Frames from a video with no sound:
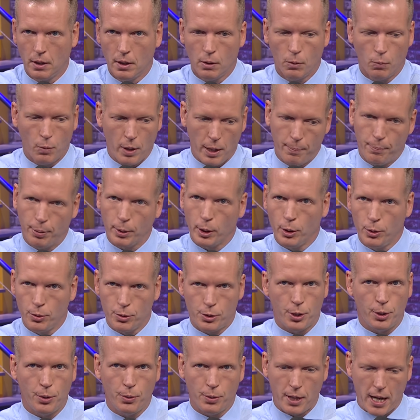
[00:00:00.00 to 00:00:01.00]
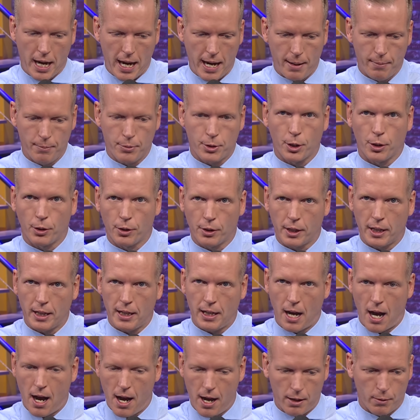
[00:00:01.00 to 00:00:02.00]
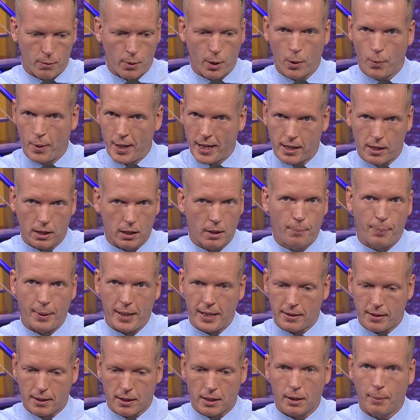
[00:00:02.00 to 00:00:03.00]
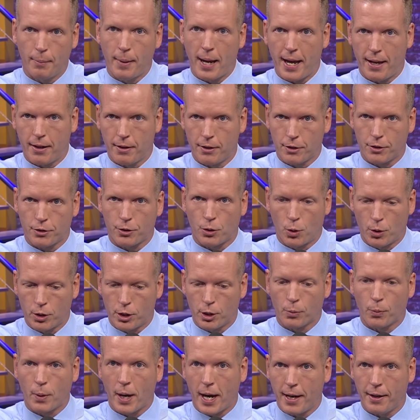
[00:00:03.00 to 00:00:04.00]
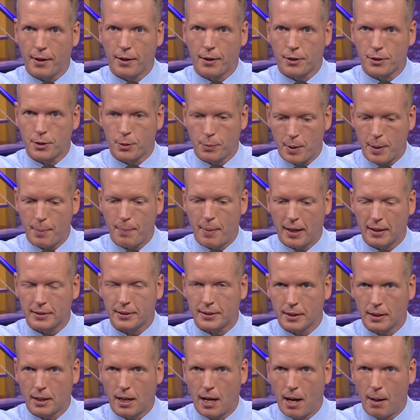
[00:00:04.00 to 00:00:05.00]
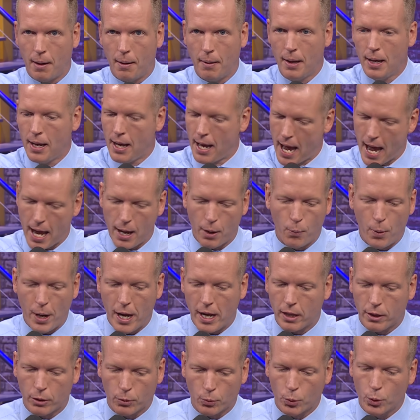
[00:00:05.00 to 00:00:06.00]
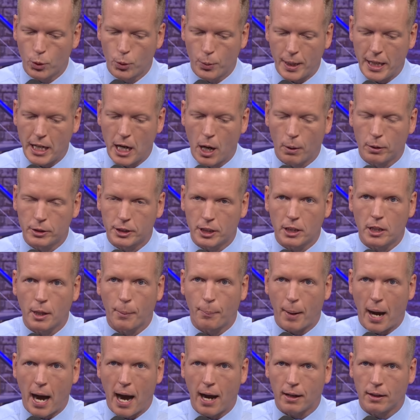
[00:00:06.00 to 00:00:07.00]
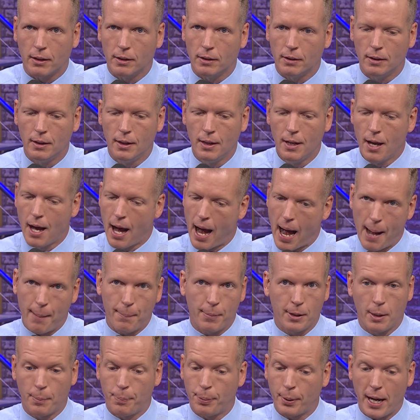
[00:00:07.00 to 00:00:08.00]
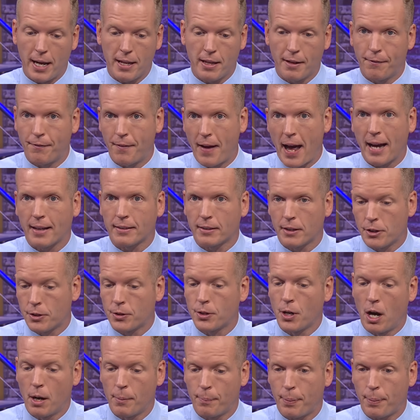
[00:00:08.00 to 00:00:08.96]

We blew two games early on where we could have beat the Commanders or the Raiders and we messed it up. Hey, week three we know is a debacle. I'm going to play the fact that Sean